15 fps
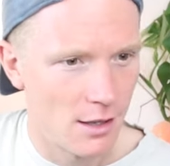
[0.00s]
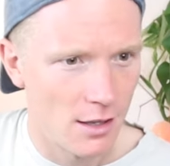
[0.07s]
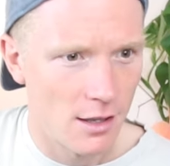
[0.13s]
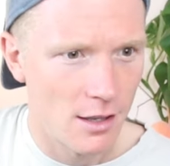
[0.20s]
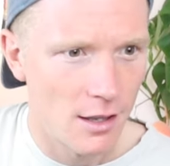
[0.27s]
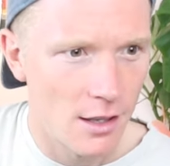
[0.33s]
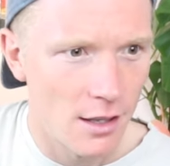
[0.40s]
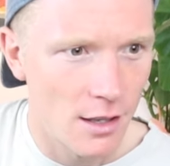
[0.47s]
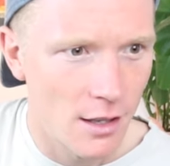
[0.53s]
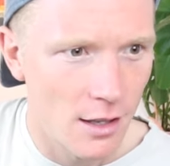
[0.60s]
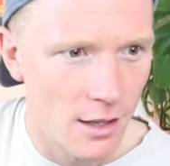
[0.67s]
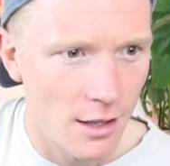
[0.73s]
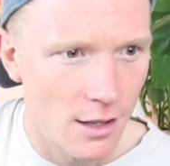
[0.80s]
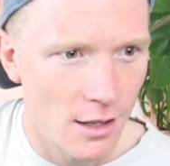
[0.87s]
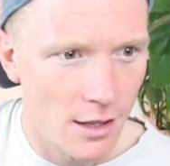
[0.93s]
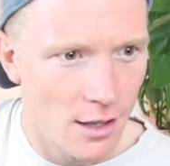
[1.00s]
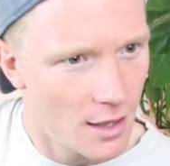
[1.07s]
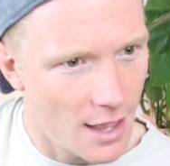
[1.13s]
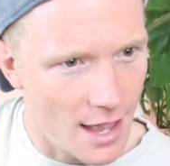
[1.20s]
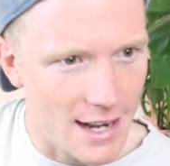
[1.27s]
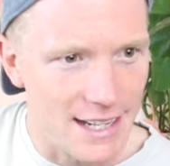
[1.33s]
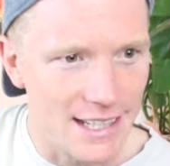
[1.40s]

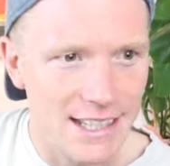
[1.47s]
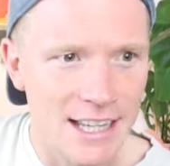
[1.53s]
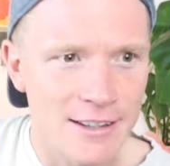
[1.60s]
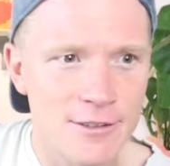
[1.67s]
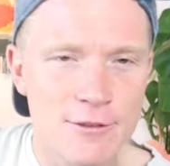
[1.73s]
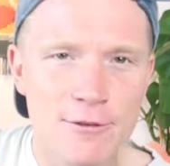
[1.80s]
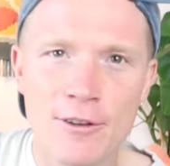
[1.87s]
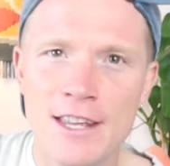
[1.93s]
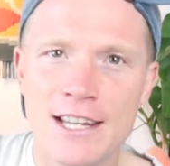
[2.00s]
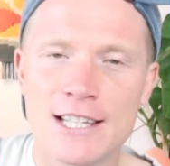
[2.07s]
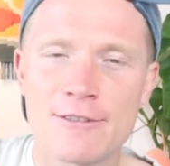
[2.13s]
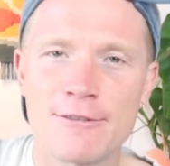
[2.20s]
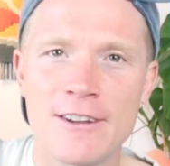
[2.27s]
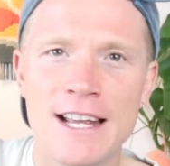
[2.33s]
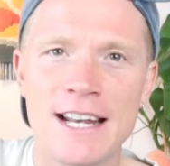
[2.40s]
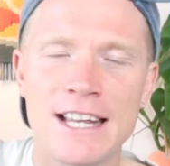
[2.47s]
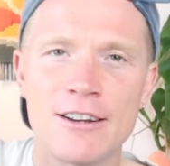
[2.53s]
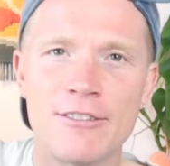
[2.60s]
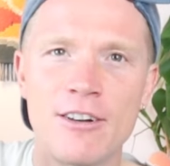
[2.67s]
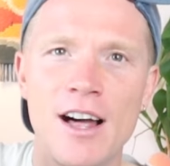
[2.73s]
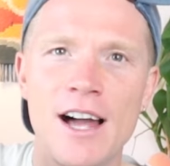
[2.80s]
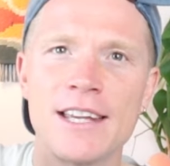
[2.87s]
And it gives for this feeling
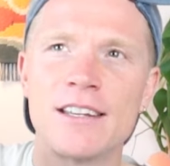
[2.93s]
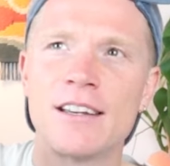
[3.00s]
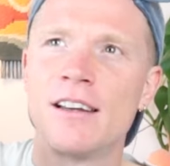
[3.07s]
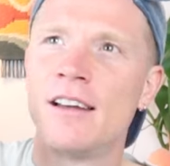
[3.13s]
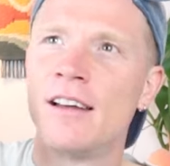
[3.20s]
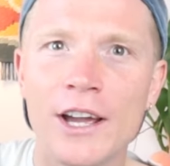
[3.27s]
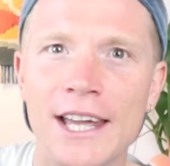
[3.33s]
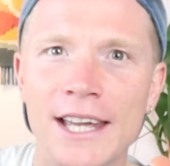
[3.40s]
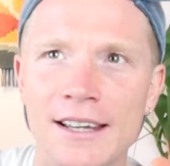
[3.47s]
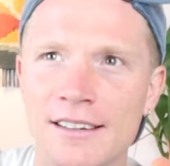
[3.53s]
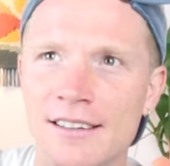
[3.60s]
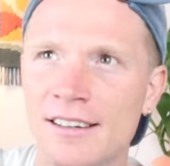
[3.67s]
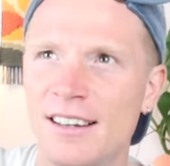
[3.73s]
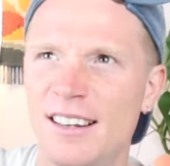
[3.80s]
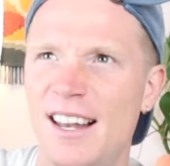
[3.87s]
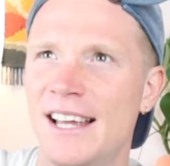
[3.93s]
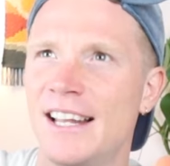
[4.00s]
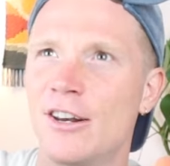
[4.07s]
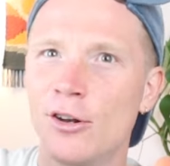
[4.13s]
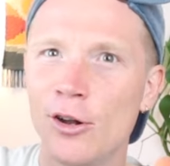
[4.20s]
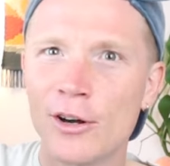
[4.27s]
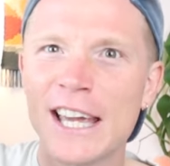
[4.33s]
of like
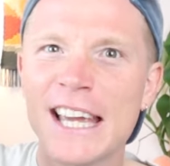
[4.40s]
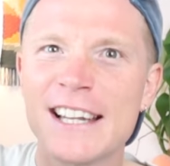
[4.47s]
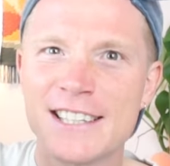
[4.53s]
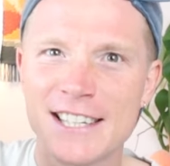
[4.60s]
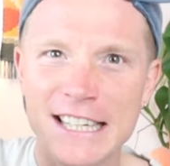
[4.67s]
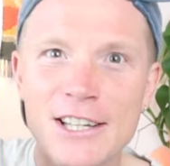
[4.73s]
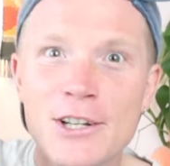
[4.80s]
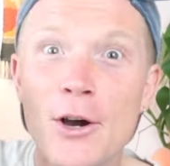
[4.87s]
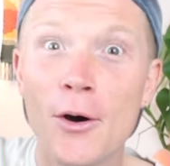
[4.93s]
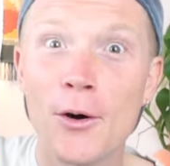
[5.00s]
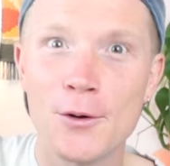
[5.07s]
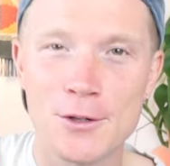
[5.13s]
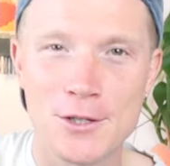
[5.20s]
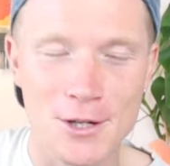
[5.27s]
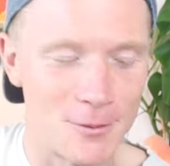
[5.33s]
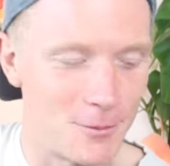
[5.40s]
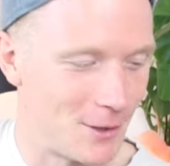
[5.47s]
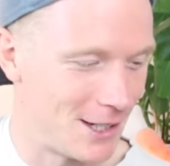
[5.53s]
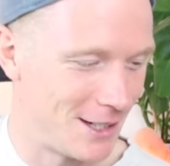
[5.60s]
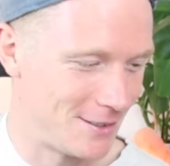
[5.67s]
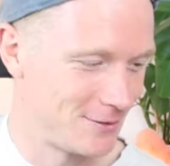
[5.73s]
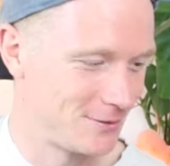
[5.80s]
longing to go
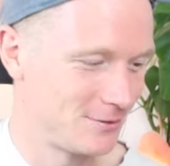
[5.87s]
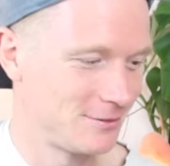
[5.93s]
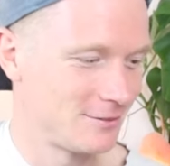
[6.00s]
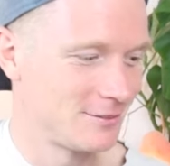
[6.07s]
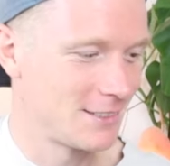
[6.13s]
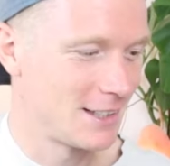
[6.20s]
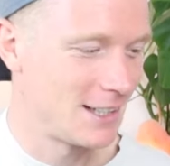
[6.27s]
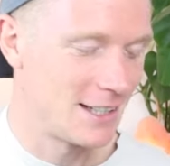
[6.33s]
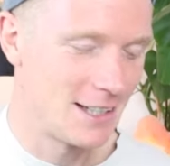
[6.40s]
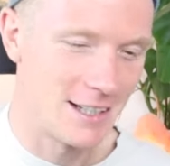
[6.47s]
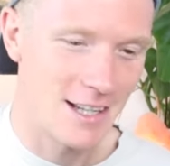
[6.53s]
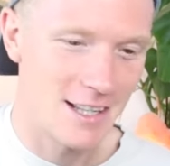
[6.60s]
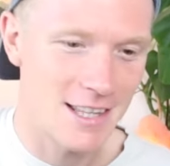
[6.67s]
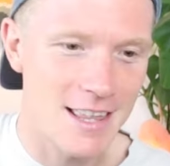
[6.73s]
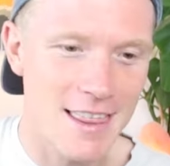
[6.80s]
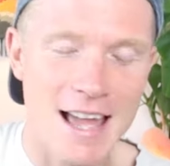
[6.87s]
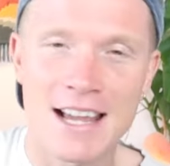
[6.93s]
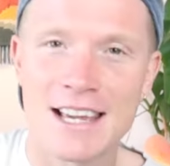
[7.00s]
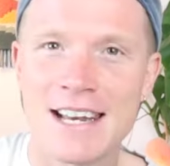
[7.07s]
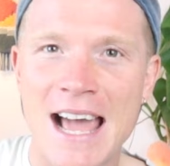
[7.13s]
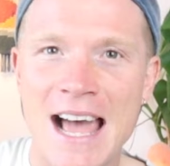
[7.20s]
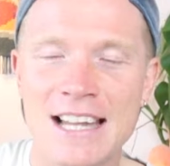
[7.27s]
somewhere. And I think that
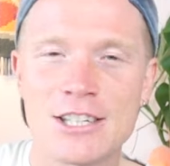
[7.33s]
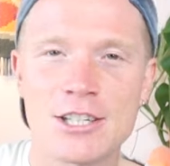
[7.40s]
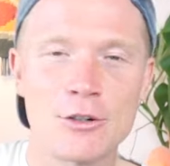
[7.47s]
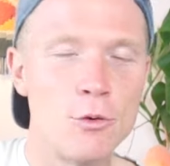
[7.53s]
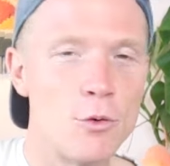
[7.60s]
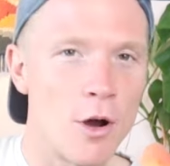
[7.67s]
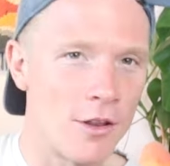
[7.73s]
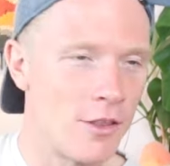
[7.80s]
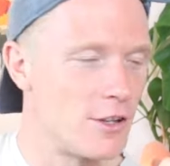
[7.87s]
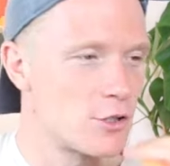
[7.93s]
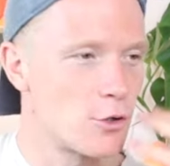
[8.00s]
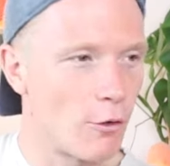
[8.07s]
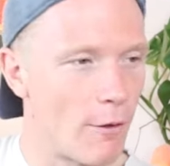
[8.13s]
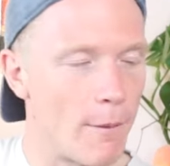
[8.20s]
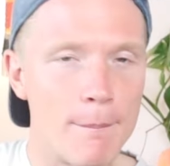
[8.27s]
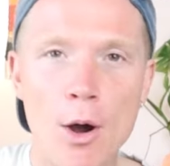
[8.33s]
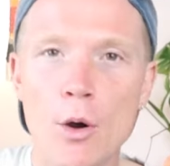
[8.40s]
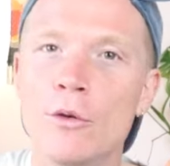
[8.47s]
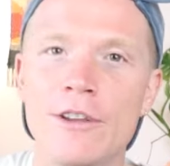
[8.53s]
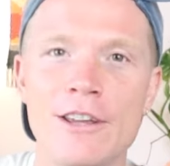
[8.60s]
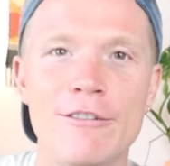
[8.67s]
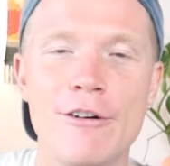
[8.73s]
can add to the sort of a
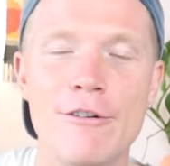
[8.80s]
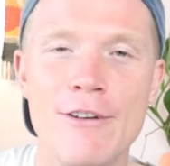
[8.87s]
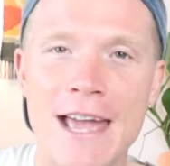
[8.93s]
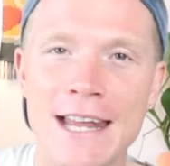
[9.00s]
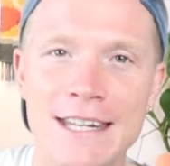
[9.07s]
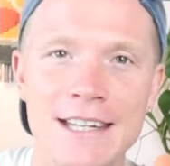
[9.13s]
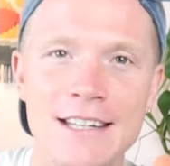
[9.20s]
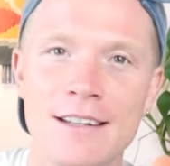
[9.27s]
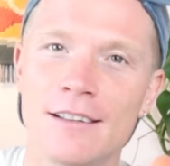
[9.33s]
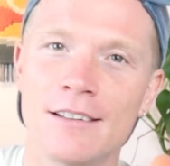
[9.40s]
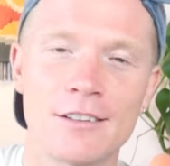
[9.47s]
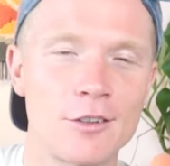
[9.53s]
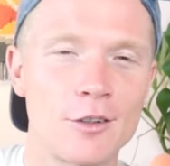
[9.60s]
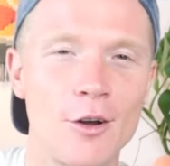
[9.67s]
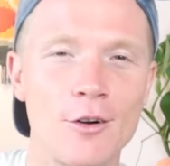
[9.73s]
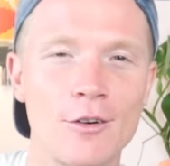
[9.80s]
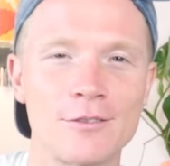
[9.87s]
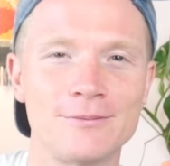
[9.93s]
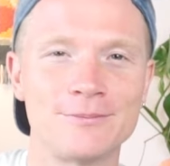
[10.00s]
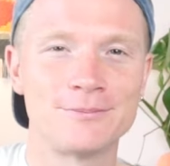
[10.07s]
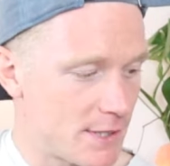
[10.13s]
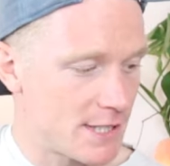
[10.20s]
motive of any song.
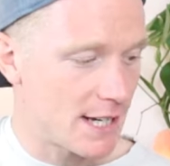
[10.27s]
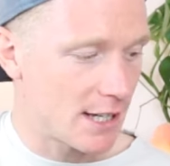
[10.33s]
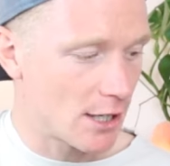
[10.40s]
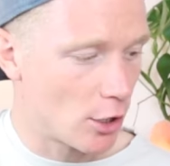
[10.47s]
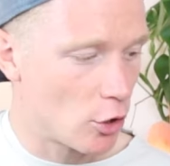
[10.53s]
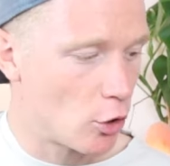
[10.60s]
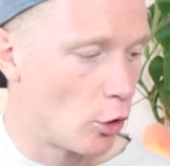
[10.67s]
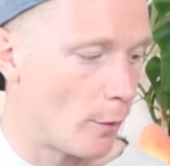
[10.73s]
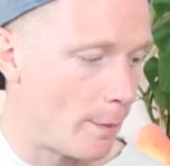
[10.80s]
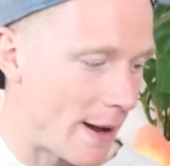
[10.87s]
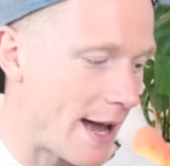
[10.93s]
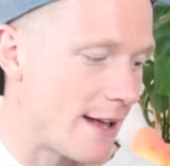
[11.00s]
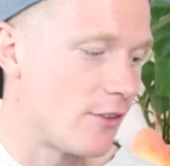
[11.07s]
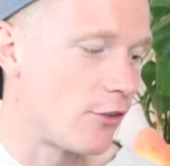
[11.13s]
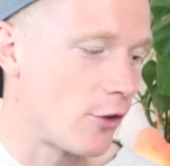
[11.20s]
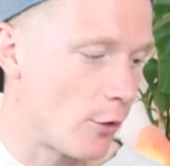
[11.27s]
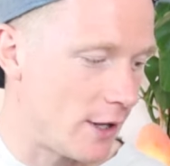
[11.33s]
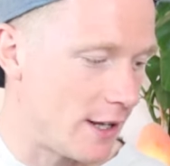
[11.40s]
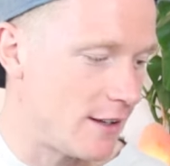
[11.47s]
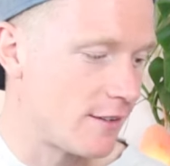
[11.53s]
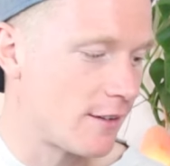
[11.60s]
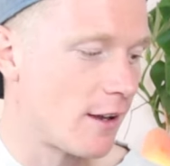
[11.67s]
This particular chord pattern, so
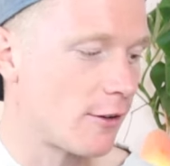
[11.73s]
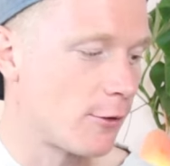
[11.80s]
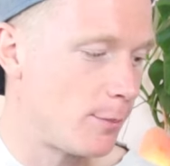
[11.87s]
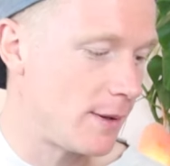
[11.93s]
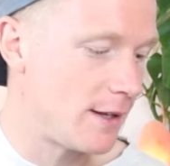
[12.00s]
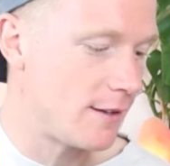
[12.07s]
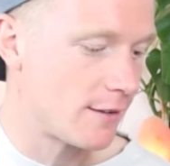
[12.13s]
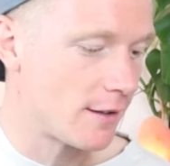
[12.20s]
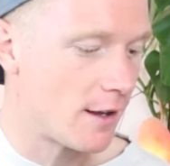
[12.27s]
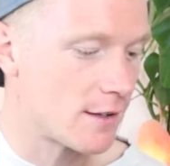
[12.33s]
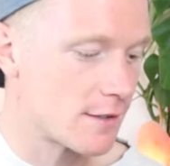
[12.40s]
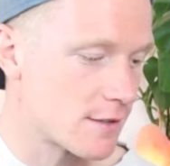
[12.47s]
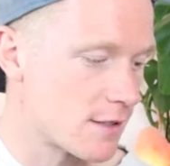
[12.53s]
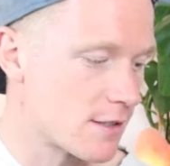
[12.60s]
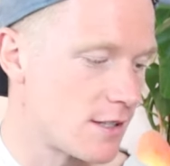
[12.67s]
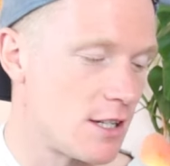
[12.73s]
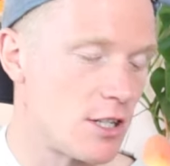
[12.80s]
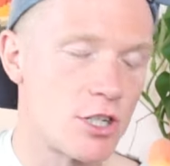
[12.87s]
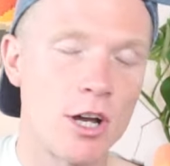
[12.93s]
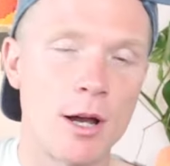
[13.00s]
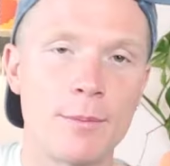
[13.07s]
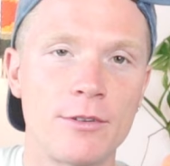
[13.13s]
E sus, B sus, C
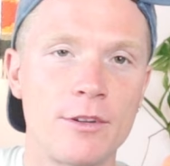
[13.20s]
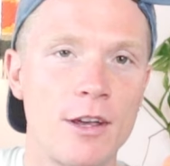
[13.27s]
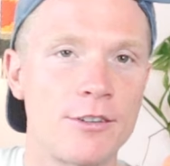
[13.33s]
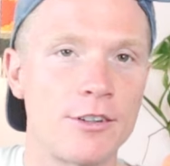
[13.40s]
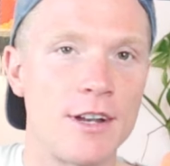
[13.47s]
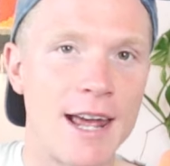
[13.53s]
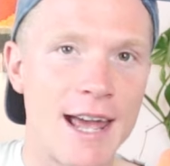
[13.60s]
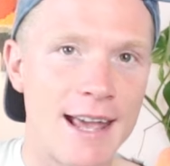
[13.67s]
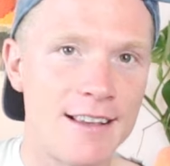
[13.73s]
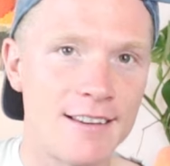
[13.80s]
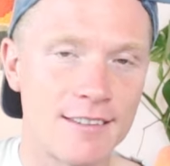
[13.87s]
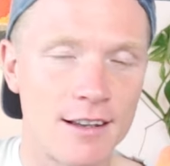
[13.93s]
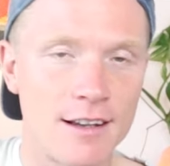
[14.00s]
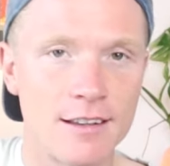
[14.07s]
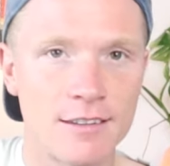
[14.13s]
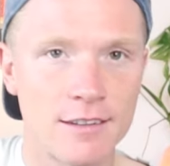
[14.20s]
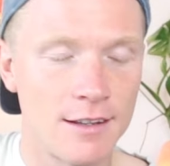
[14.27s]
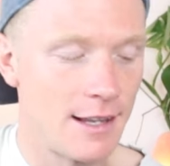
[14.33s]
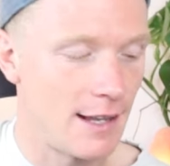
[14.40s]
sharp sus, and A sus,